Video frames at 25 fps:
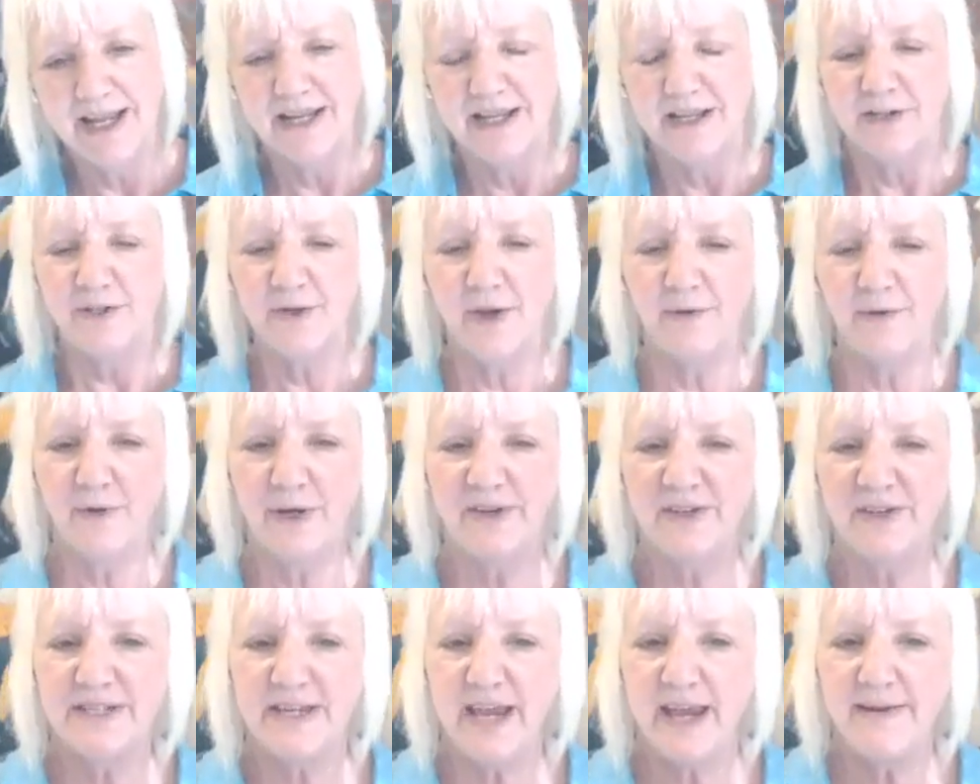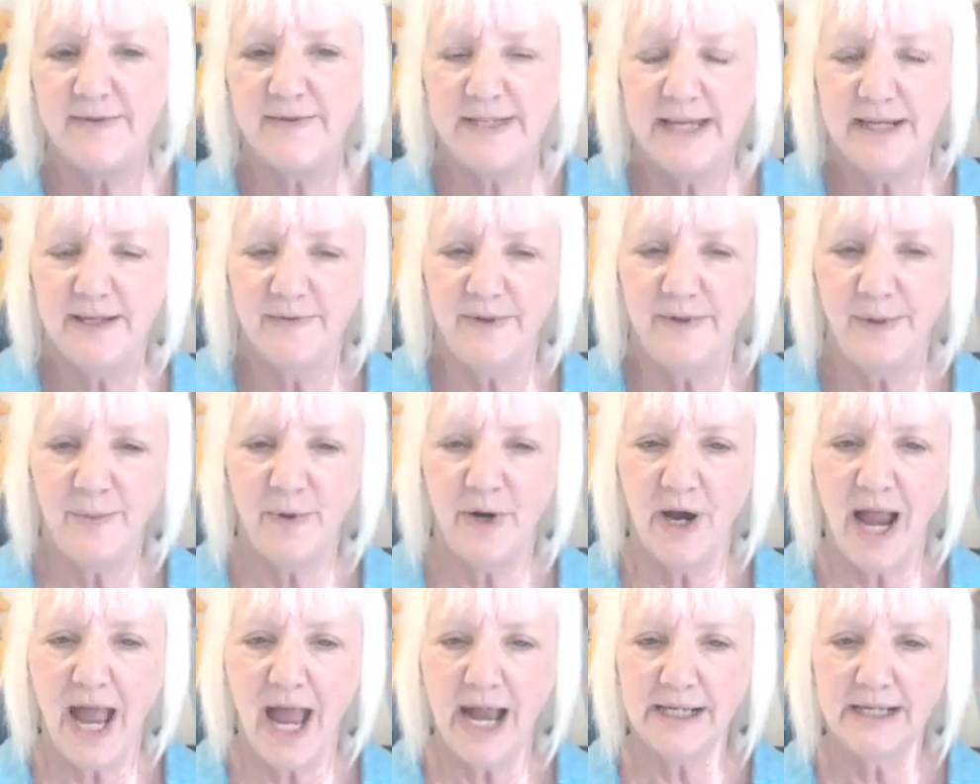So if we safe seat and we
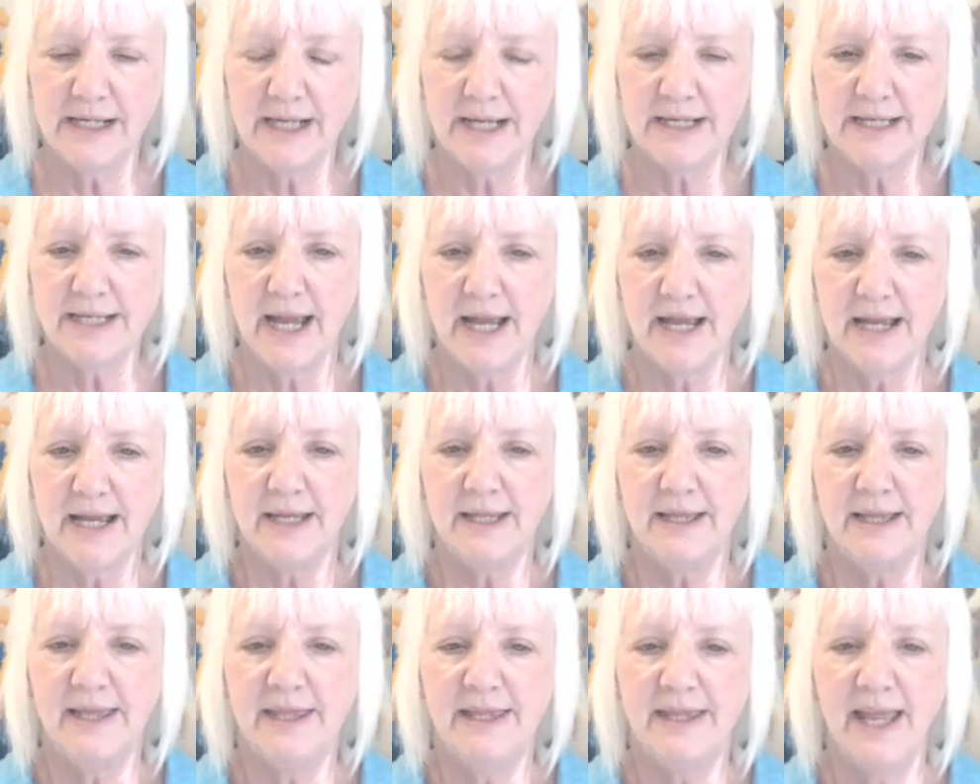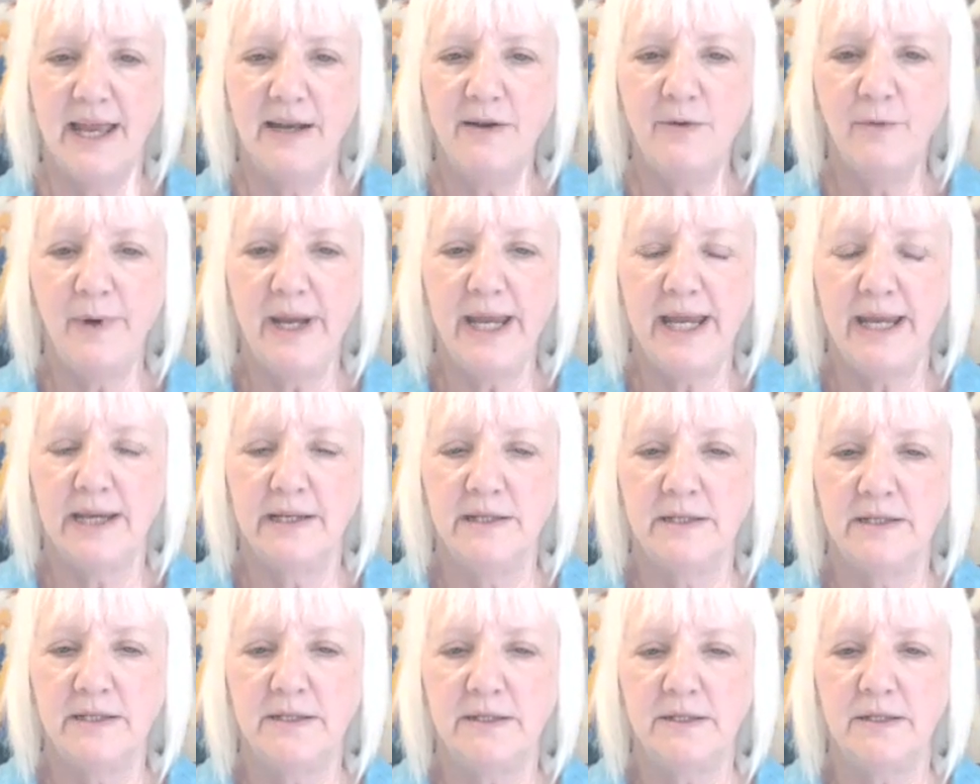practice, then we
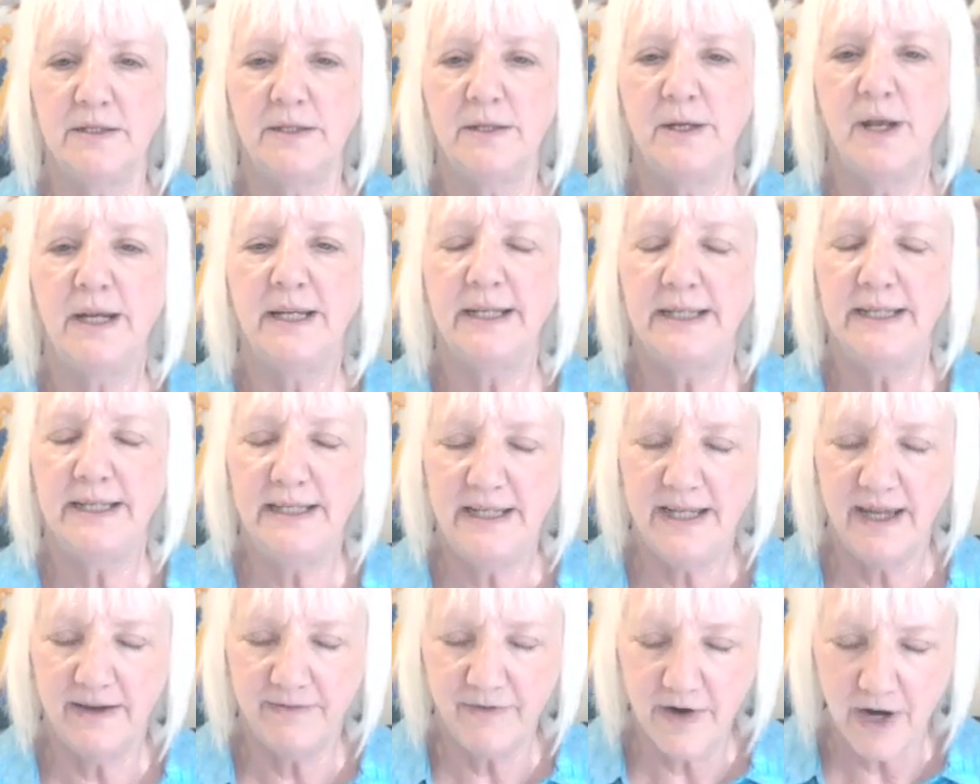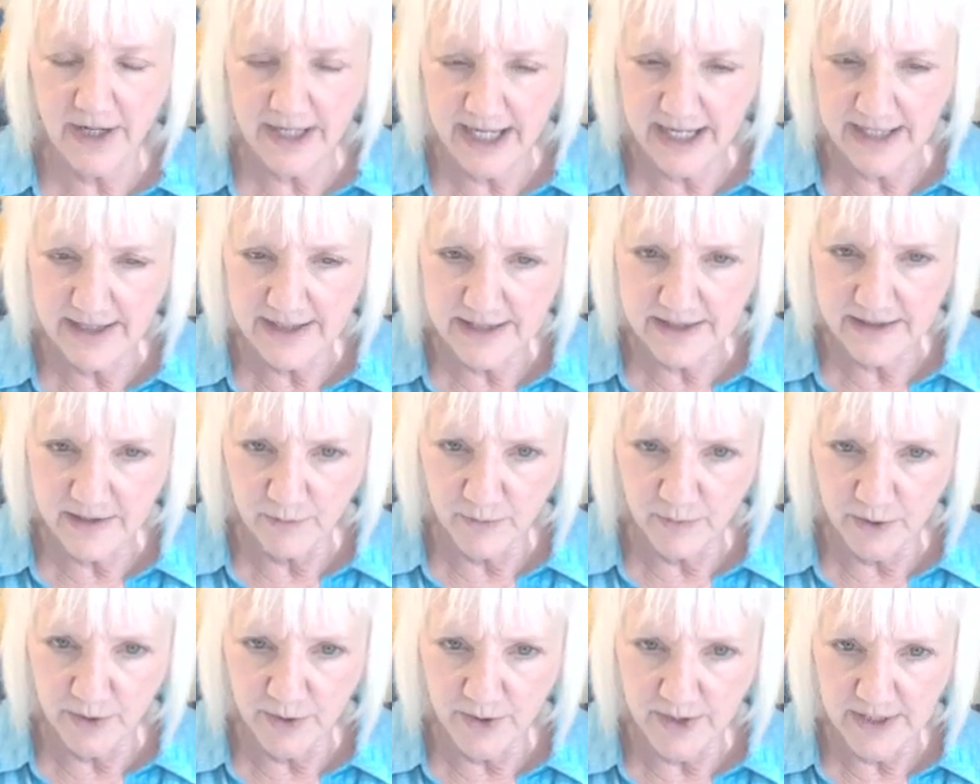can give our kids
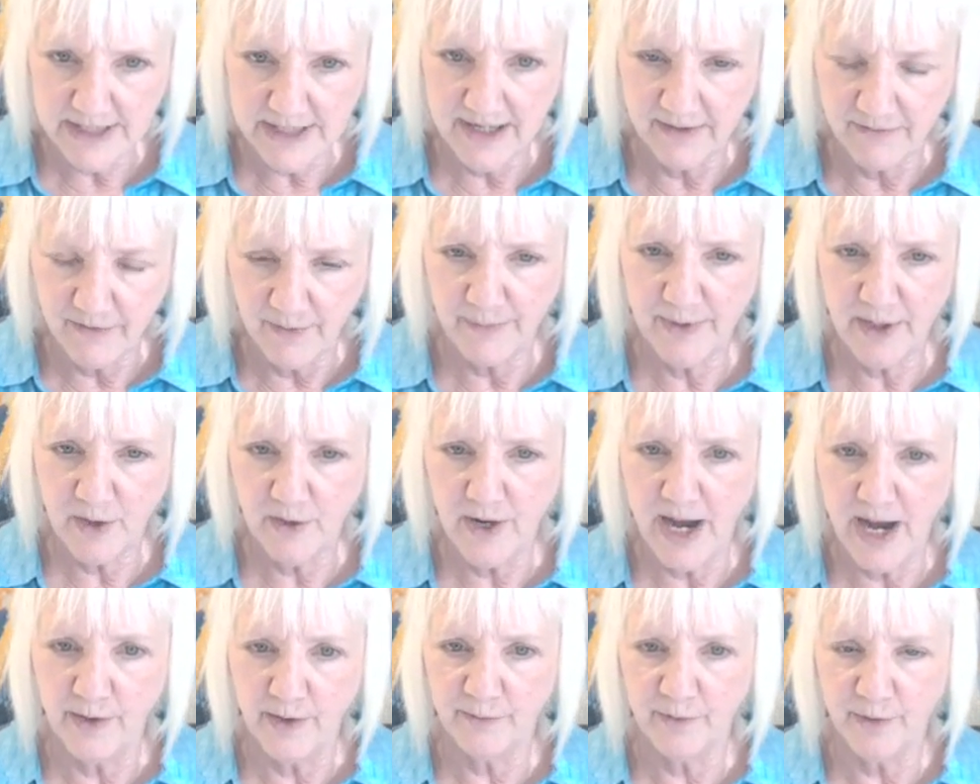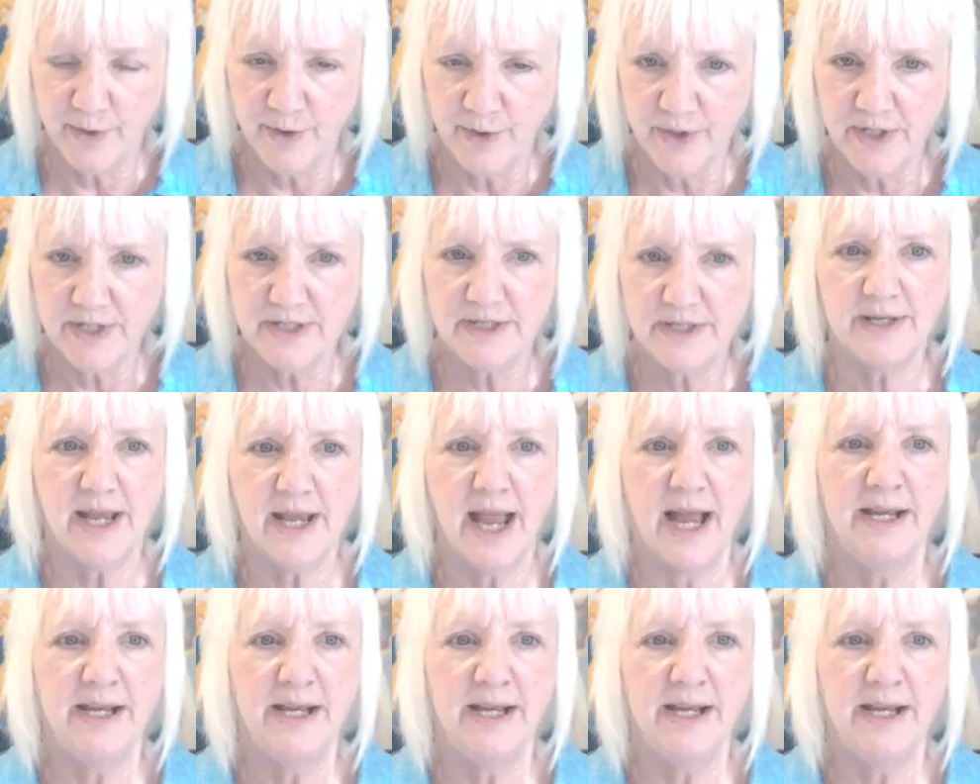the rules, give them the ground rules.